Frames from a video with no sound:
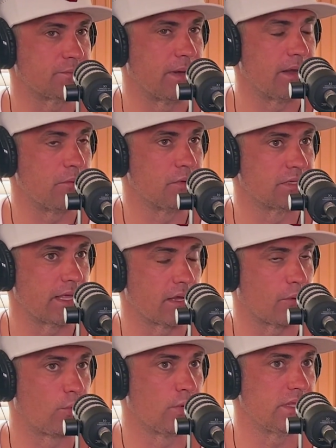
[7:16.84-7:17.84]
but it was like
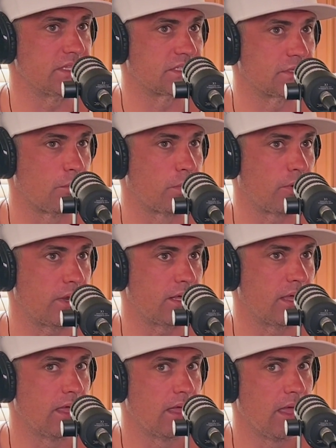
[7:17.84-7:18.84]
a really sobering